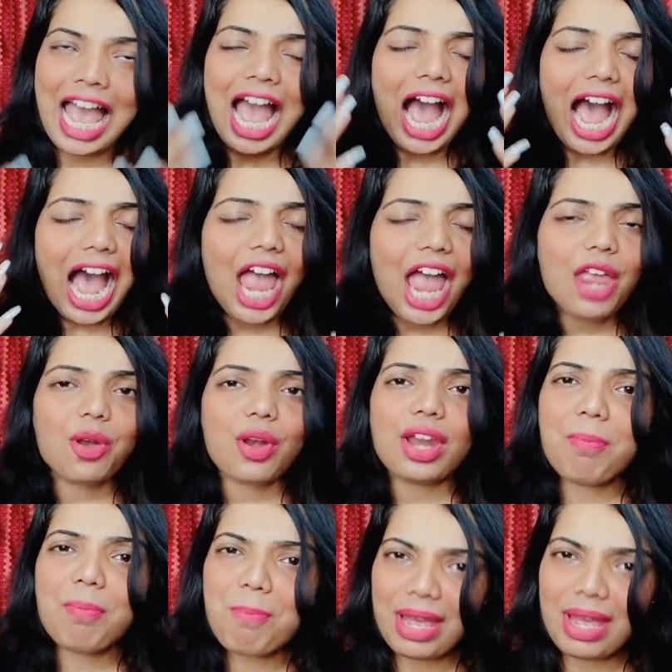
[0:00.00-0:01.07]
I read
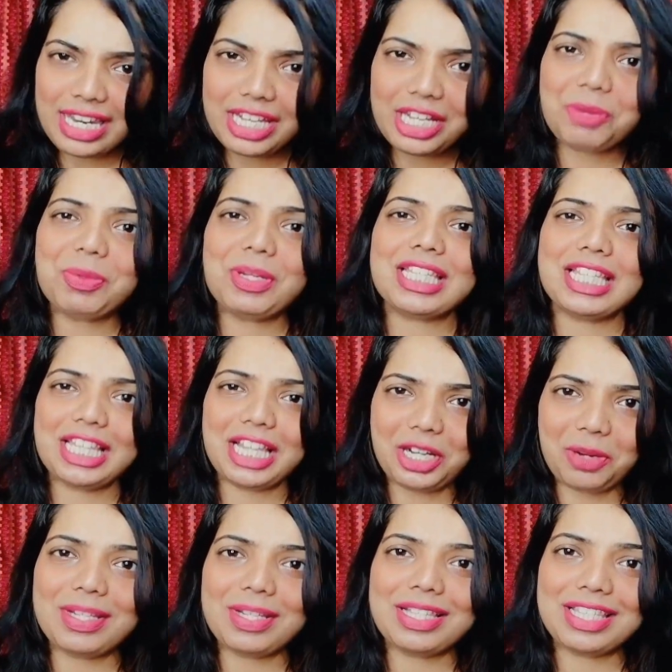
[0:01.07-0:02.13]
many comments in the
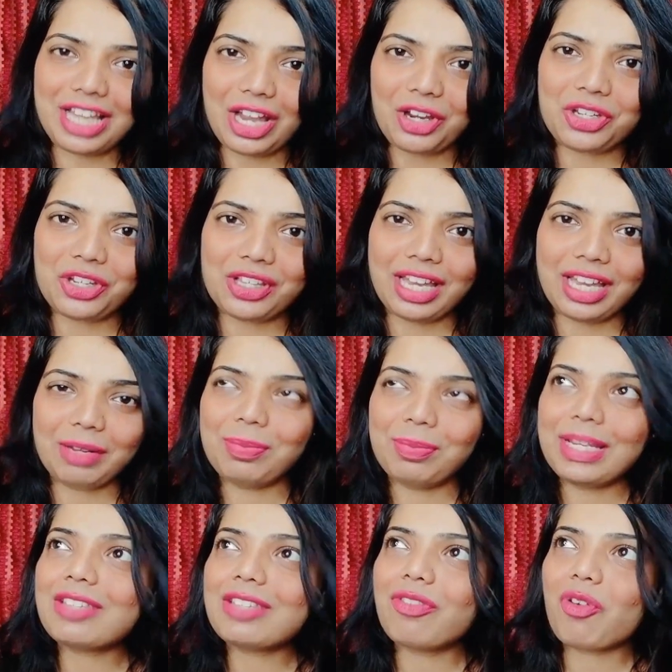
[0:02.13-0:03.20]
comment section that
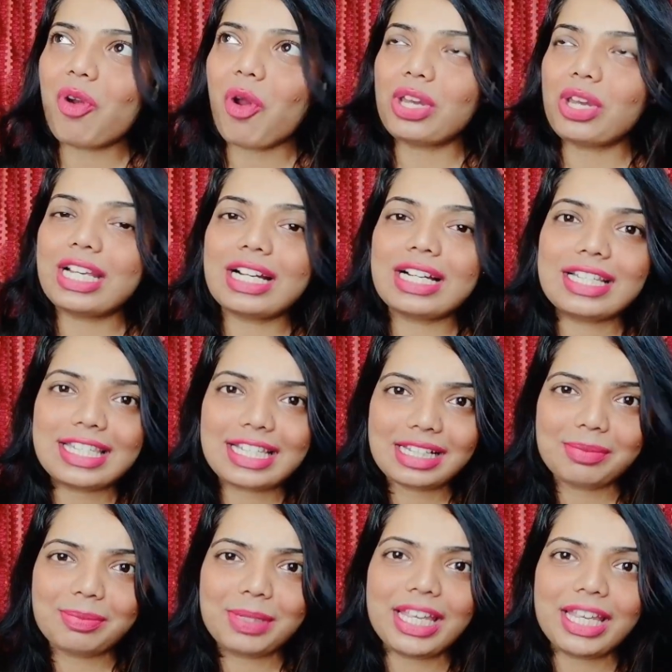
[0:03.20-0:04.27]
please Veronica
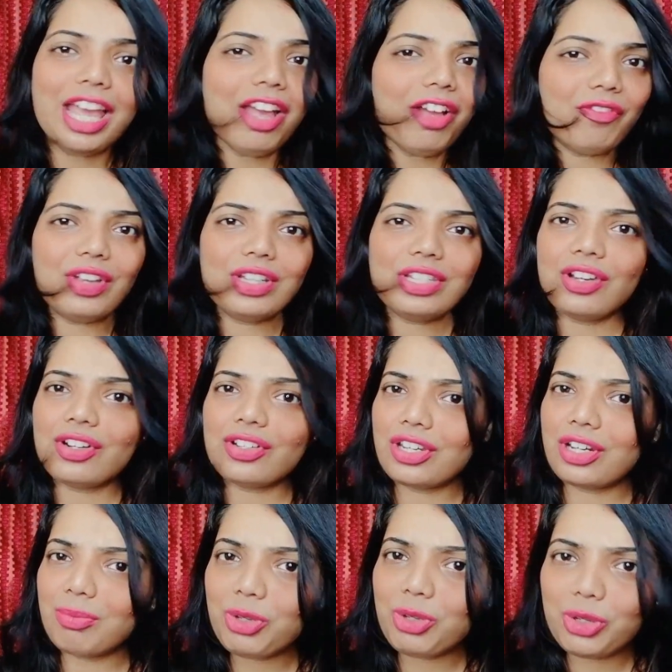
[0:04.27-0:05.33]
tell me which hair
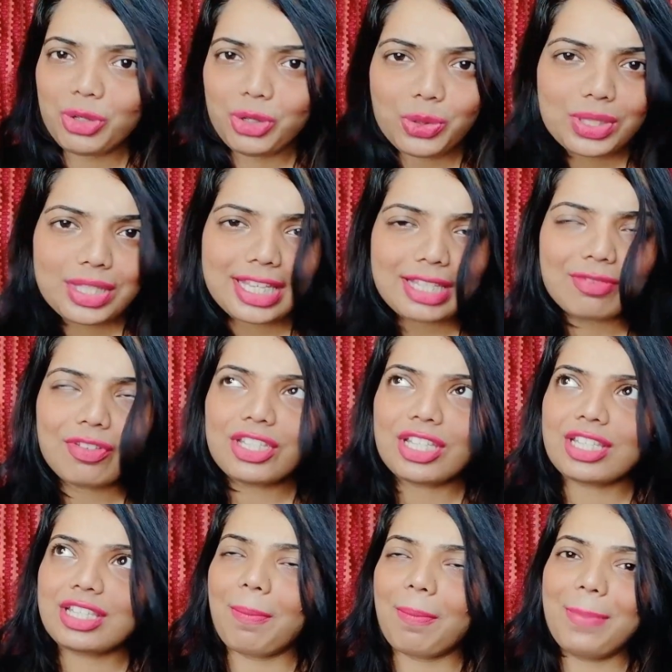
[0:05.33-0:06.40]
serum you uses, which
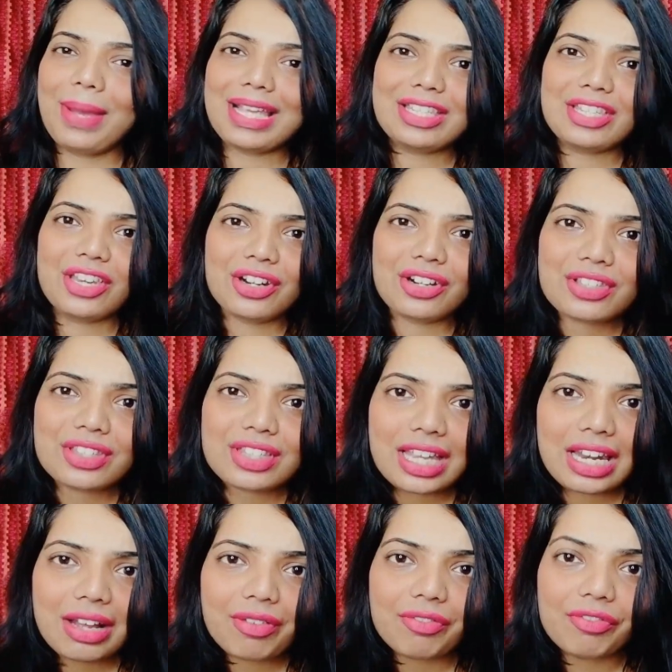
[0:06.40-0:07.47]
is the best hair
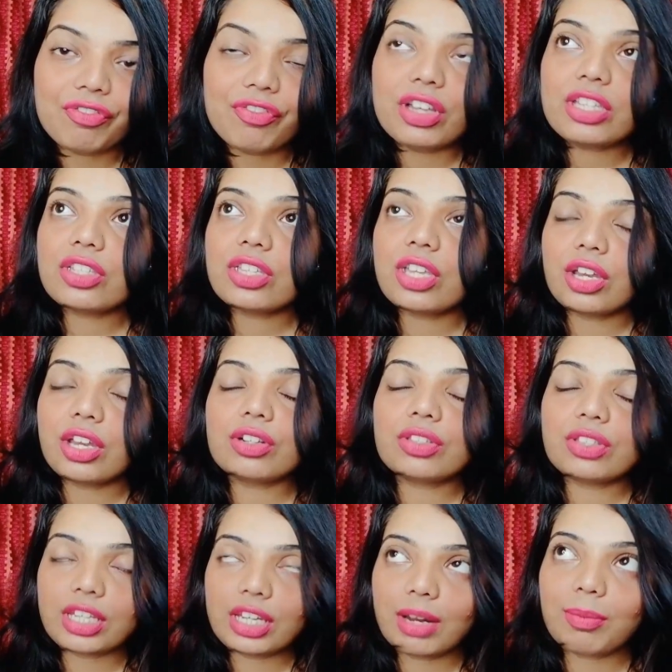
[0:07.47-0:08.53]
serum, which hair
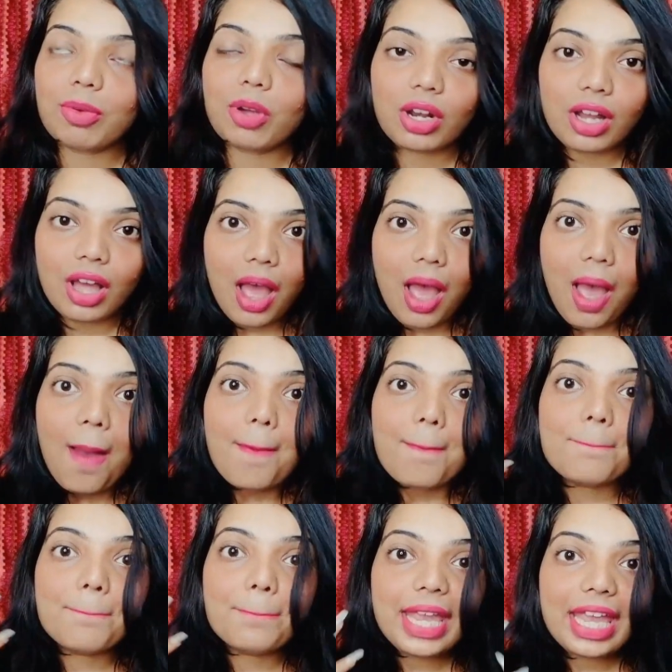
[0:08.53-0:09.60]
serum gonna
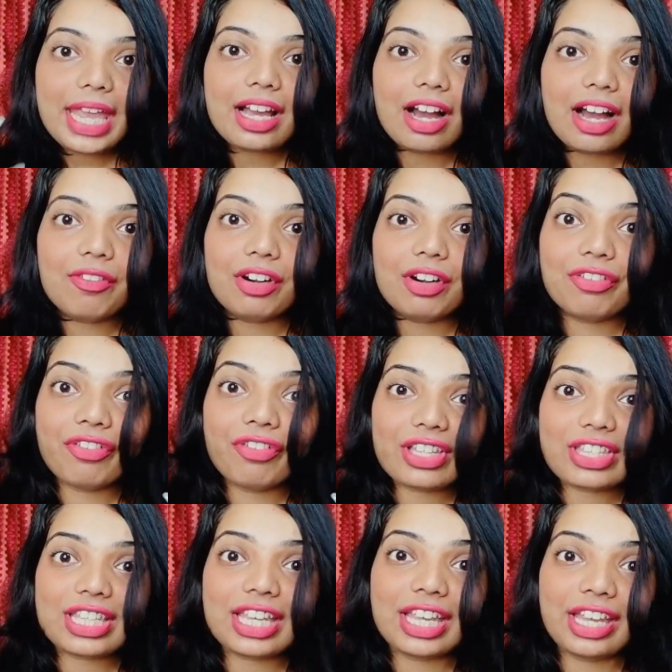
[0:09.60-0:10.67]
make our
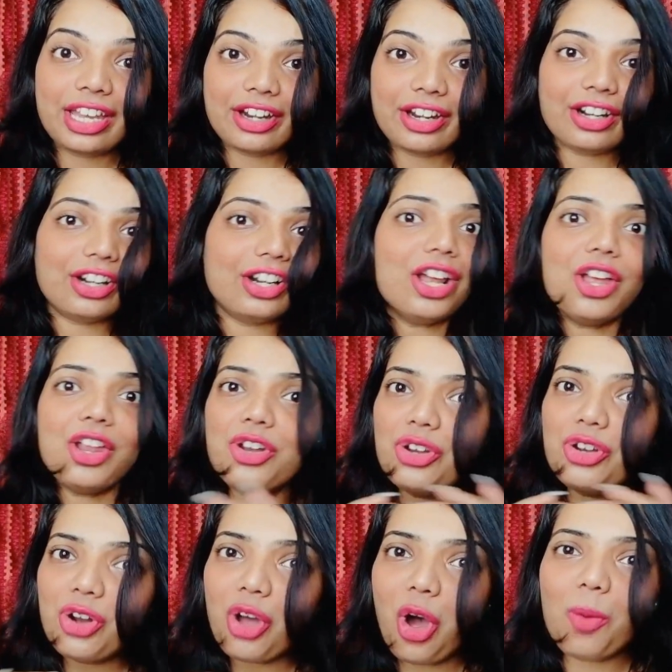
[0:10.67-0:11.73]
frizzy hair
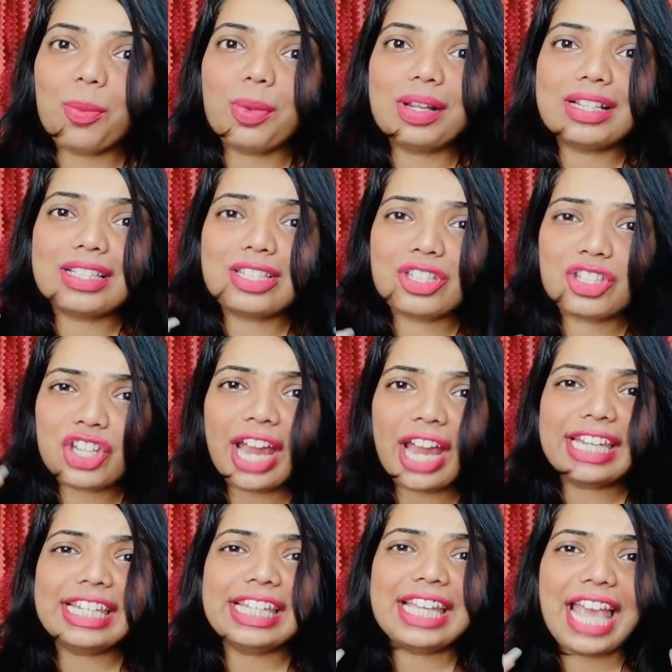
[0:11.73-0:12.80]
normal,
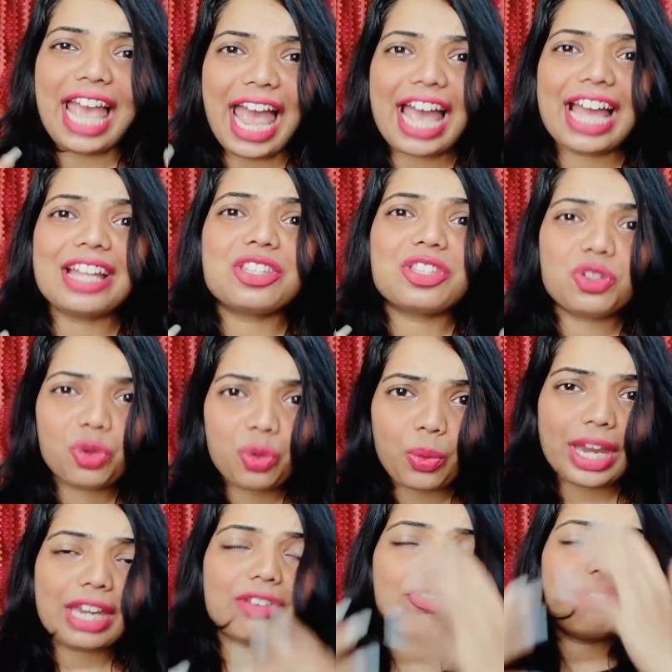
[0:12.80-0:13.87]
shiny and
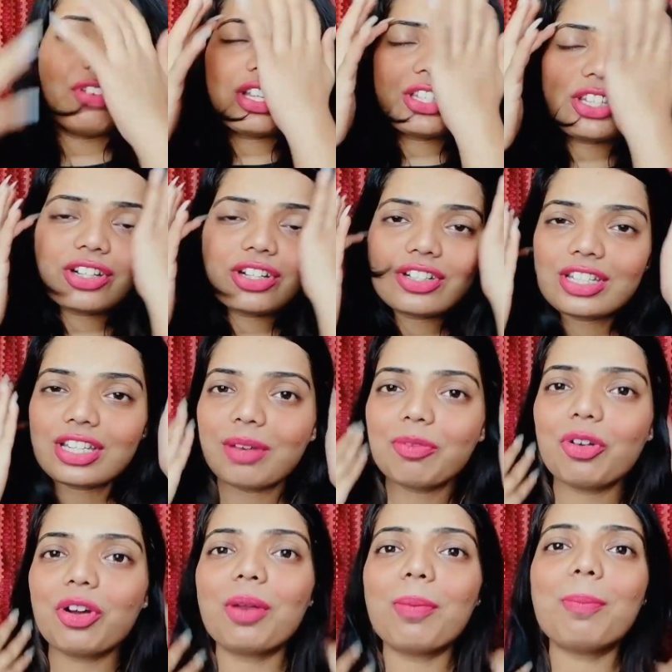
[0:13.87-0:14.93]
straight, which hair
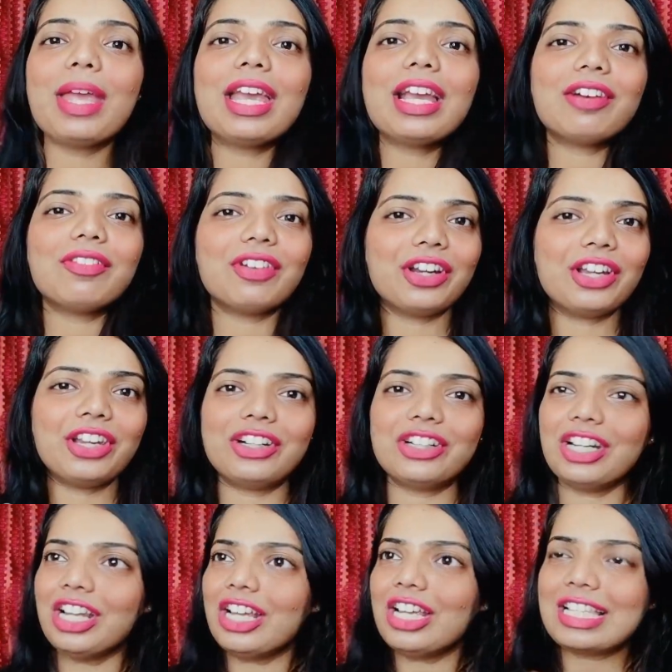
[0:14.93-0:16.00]
serum gonna make our
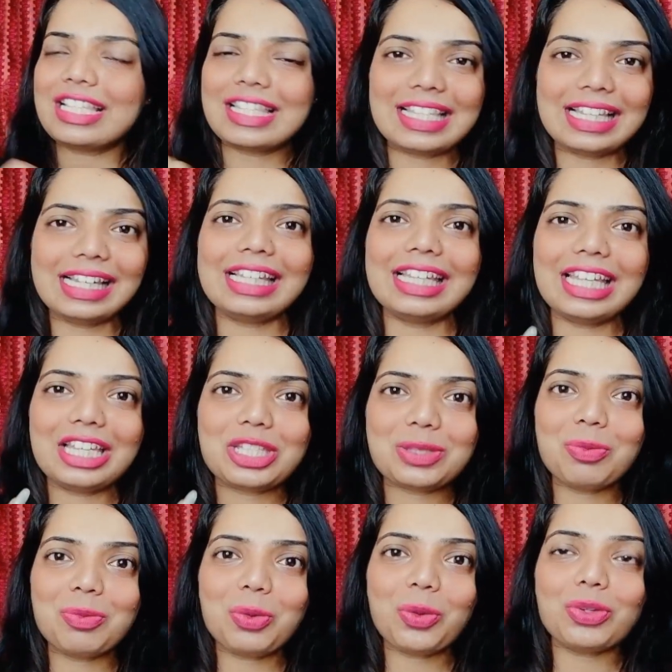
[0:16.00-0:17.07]
hair silky
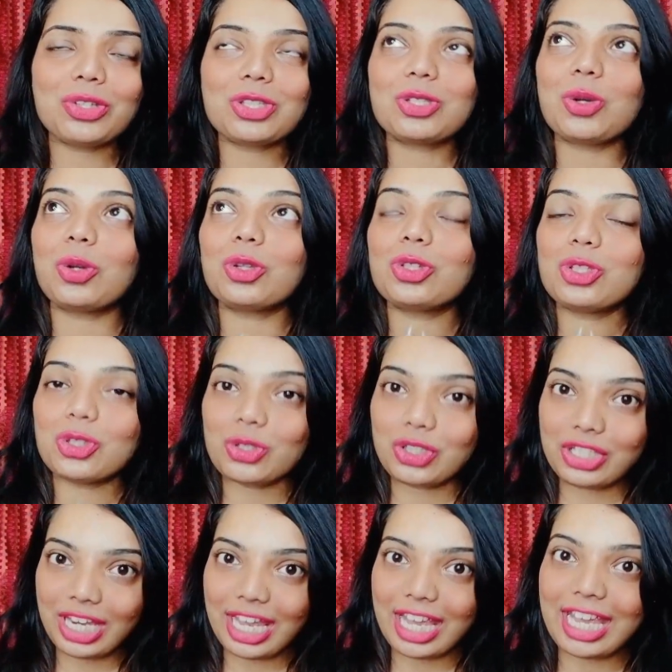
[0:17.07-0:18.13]
smooth. So
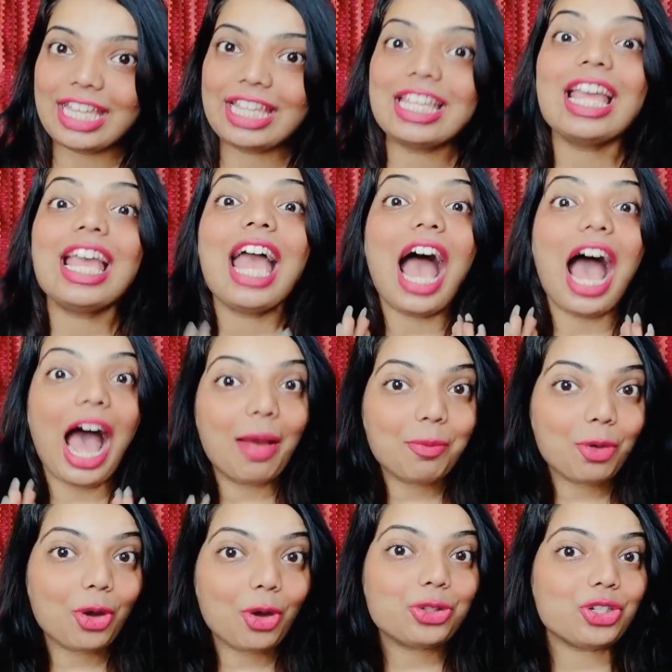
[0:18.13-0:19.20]
today
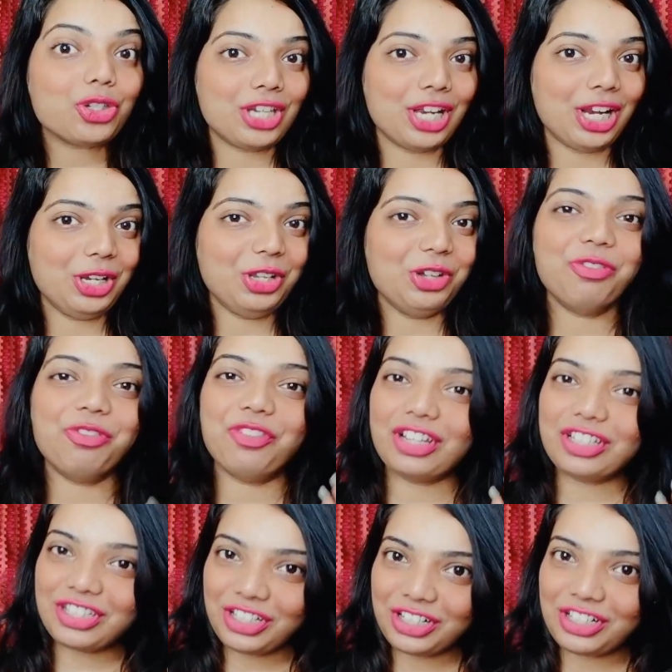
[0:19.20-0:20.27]
I'm going to tell you
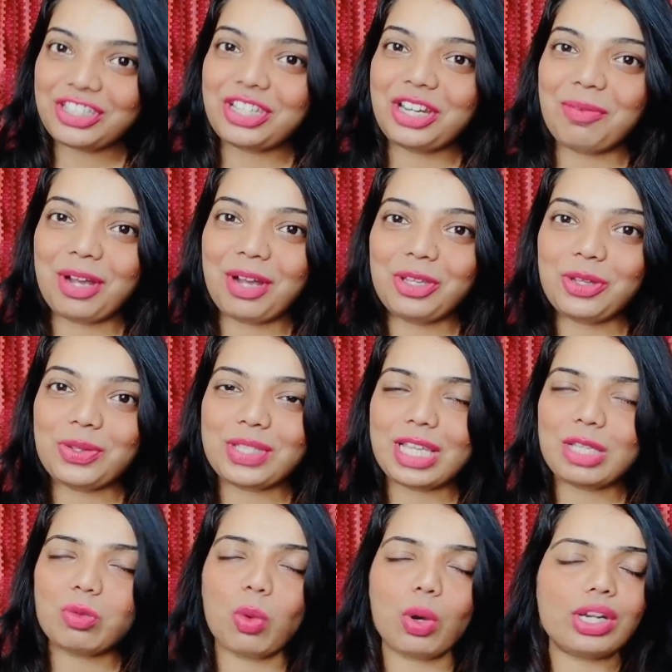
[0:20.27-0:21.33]
which hair serum I
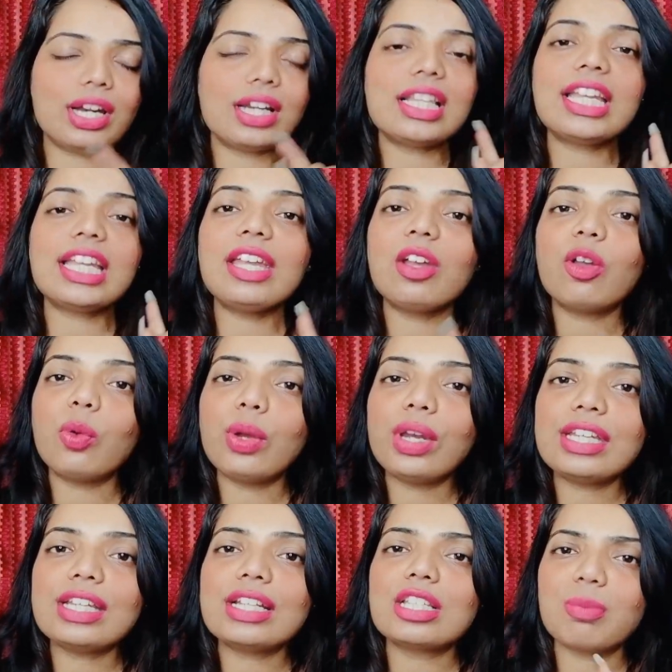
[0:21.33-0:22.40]
uses, what are the
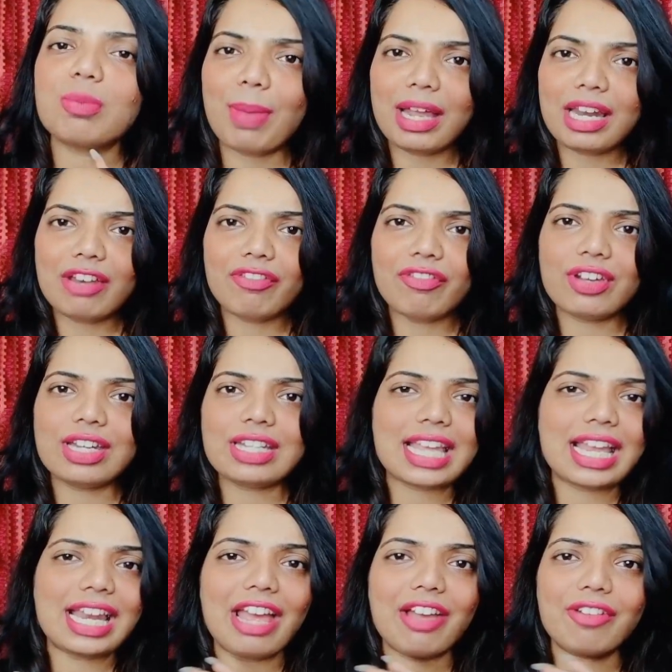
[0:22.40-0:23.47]
ingredients, benefits
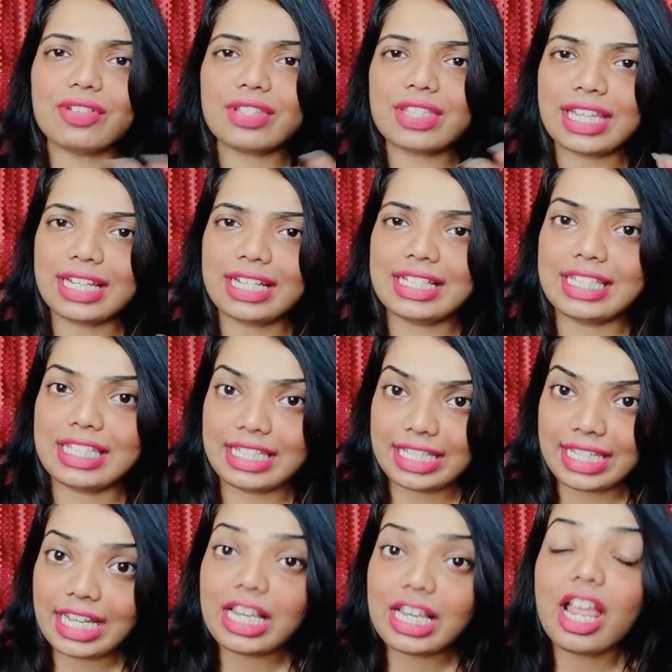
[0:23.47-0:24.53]
and every single
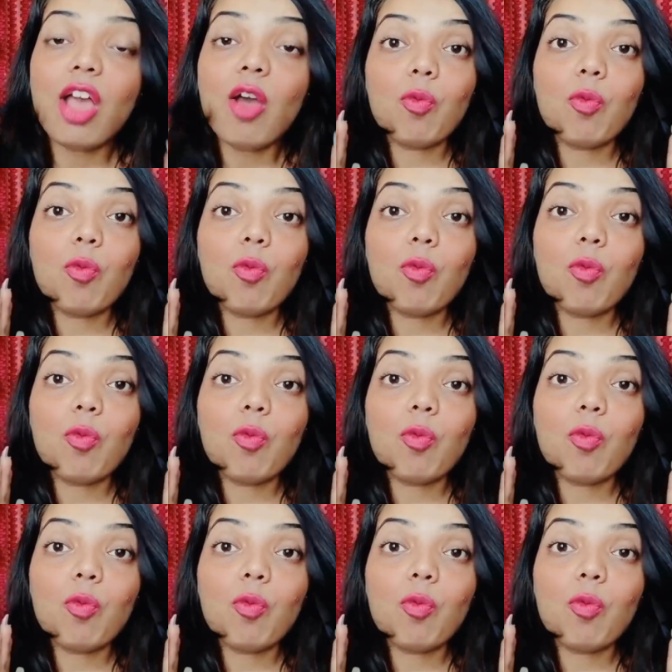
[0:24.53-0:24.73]
detail.